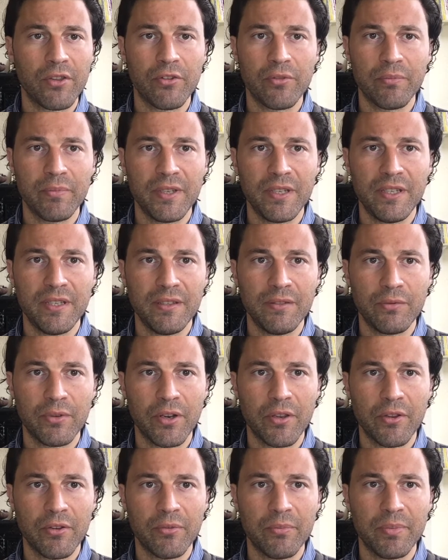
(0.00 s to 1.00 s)
it, me,
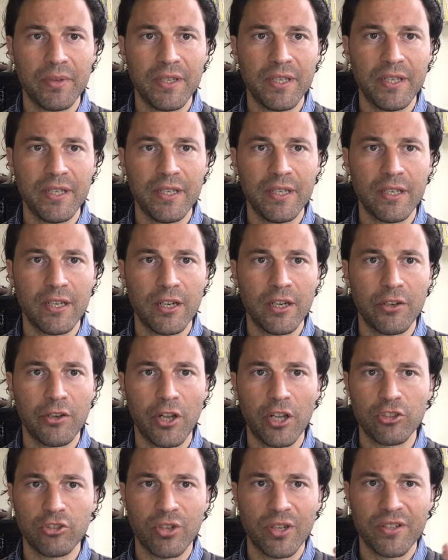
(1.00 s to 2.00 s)
whether it be uh,
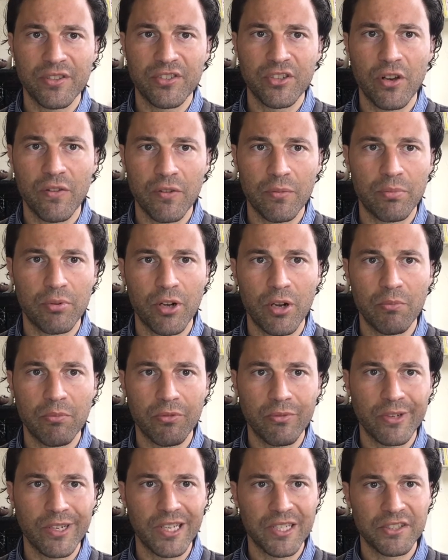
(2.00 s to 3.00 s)
not trying to solve the problem, but
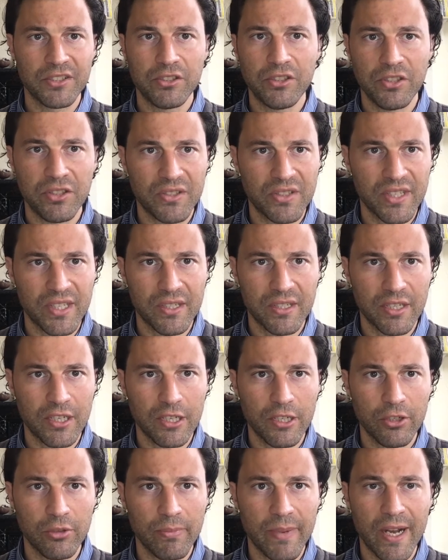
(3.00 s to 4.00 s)
realizing you need to set a
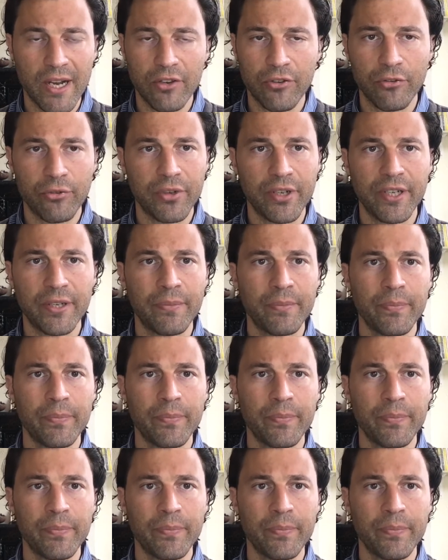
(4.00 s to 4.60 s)
clear boundary.